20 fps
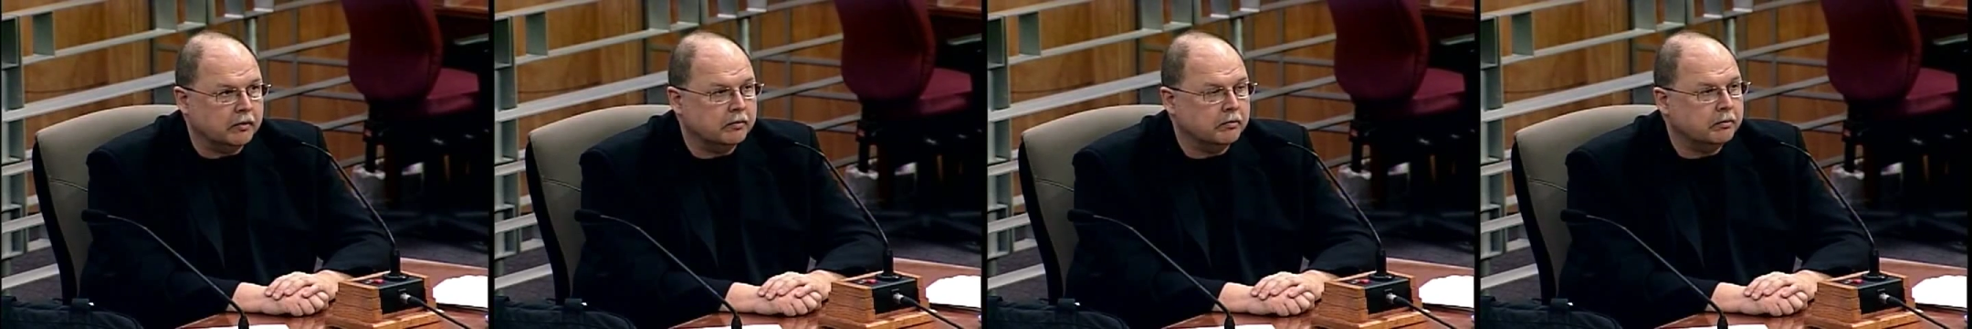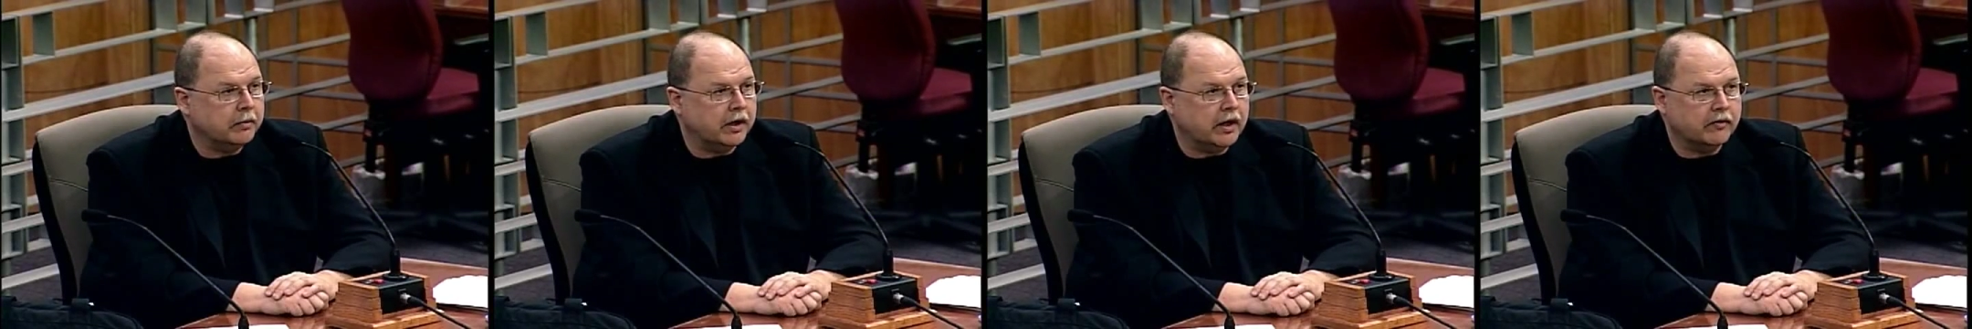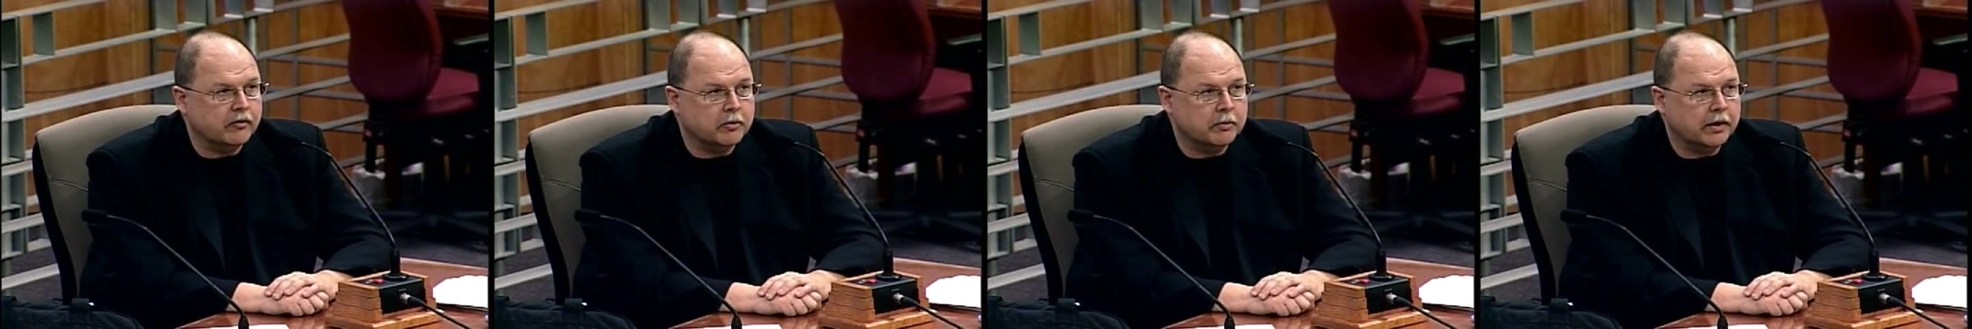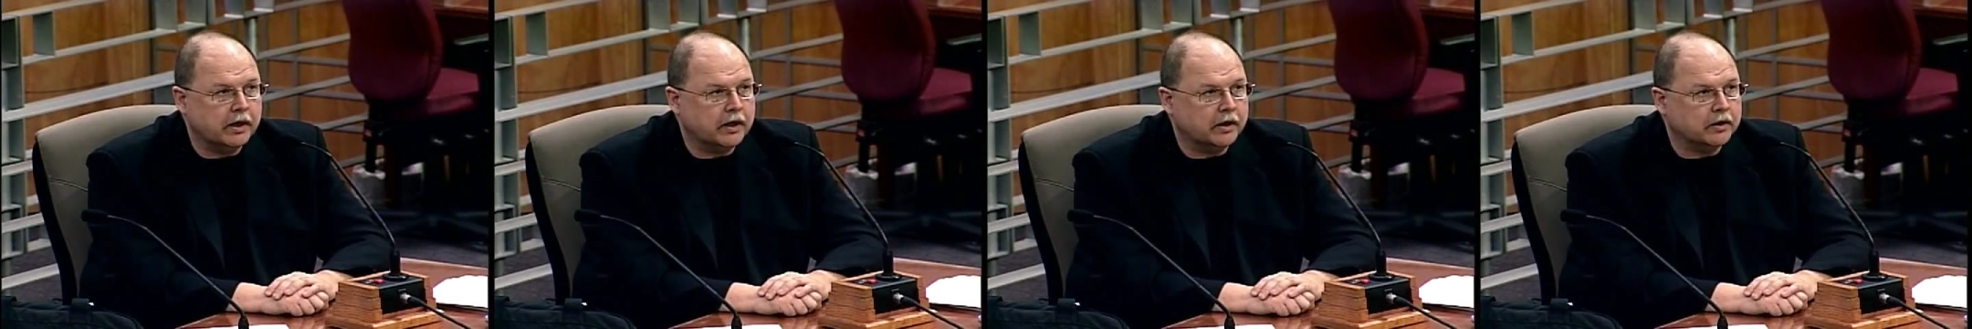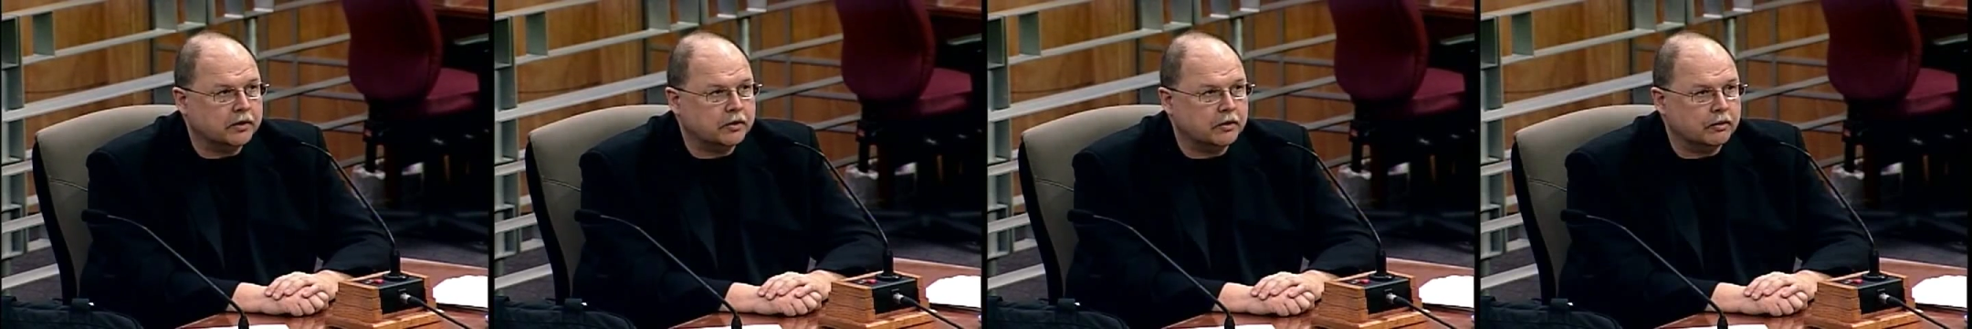But everybody
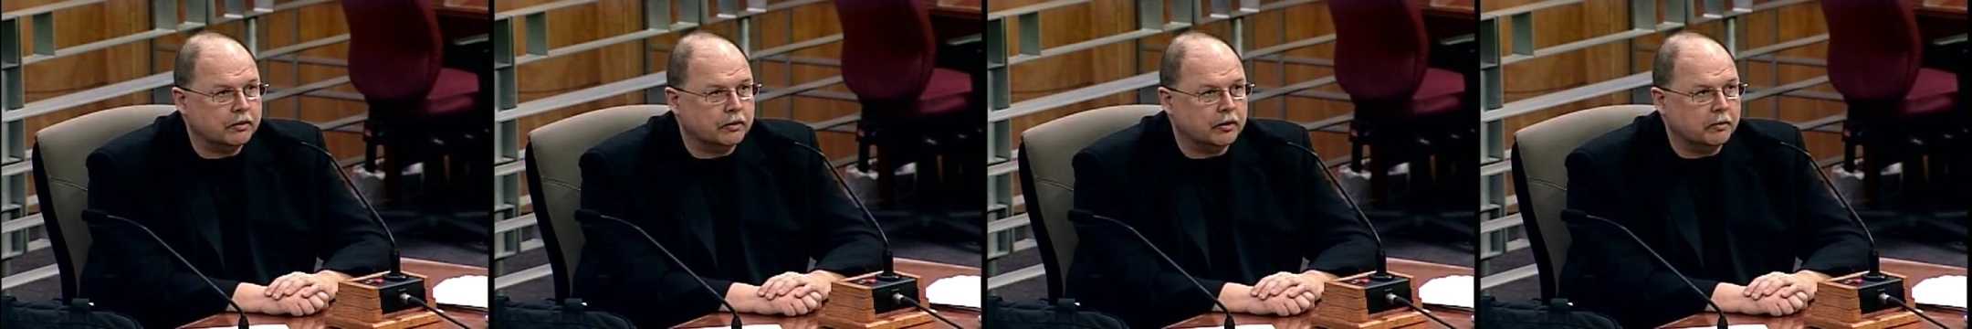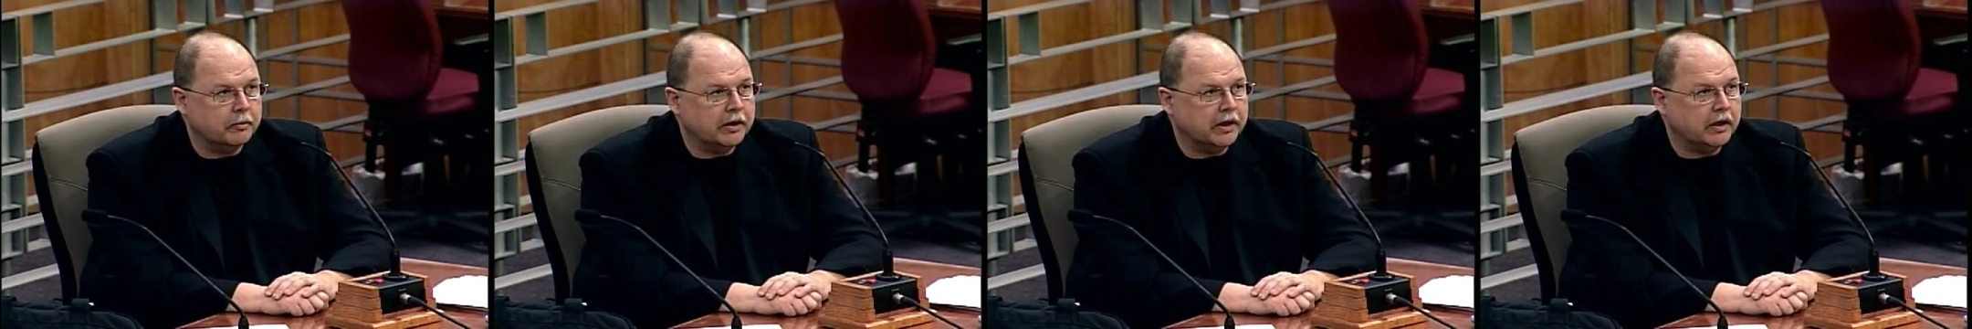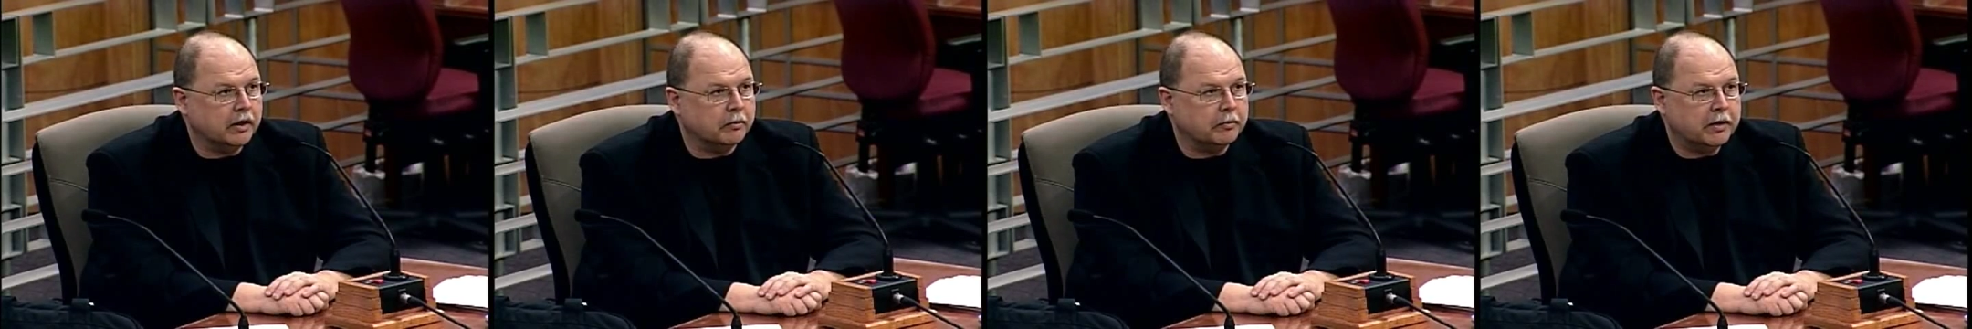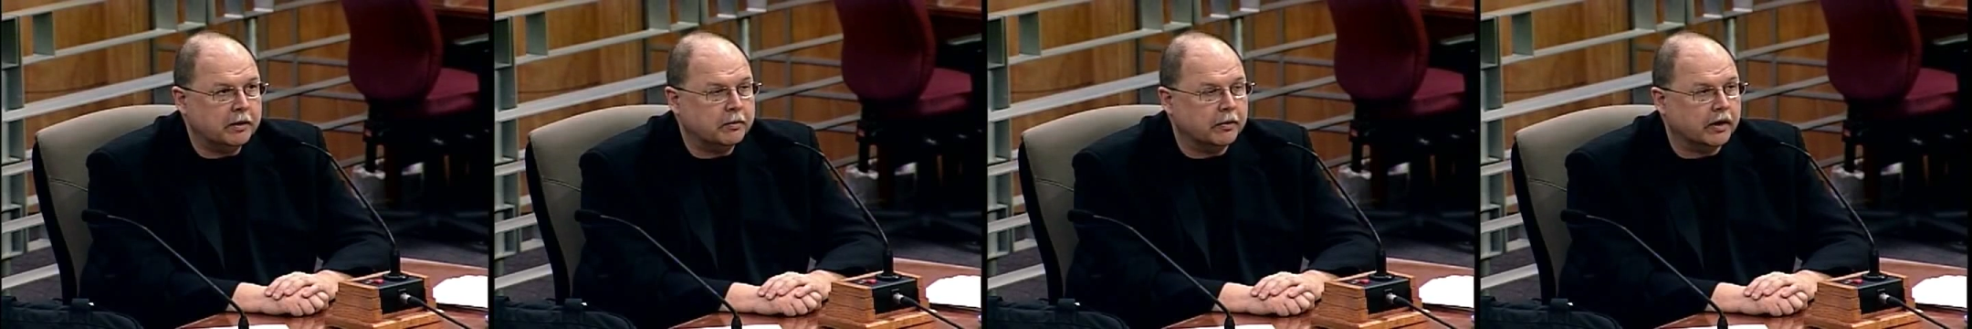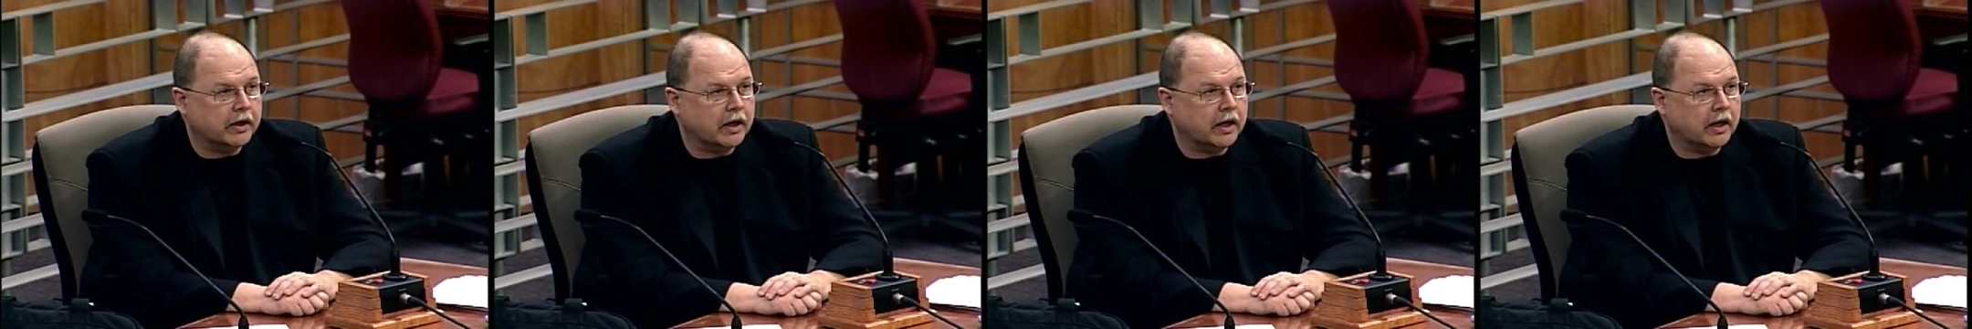at the surgery committee are people that